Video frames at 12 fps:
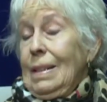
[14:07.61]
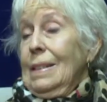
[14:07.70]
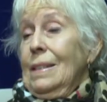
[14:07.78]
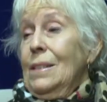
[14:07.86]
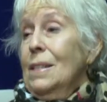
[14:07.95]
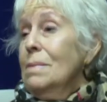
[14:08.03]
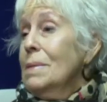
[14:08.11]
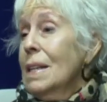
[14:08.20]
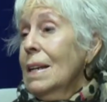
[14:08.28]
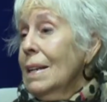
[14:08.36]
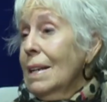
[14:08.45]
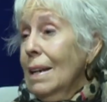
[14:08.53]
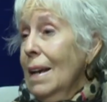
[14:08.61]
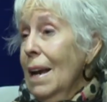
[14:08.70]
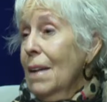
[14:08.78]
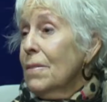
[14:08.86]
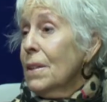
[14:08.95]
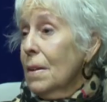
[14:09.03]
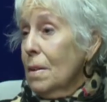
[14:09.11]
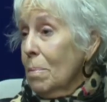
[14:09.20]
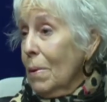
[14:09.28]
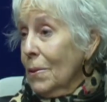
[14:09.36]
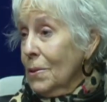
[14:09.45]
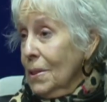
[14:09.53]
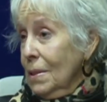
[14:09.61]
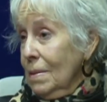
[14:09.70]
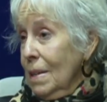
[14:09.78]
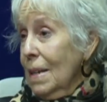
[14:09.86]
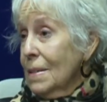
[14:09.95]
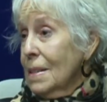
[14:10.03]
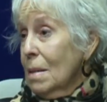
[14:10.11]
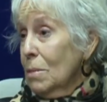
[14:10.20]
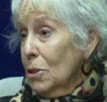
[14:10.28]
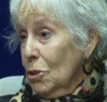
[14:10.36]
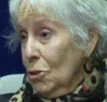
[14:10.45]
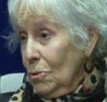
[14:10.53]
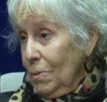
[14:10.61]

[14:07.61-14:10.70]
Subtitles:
it seems like every other person has some issue.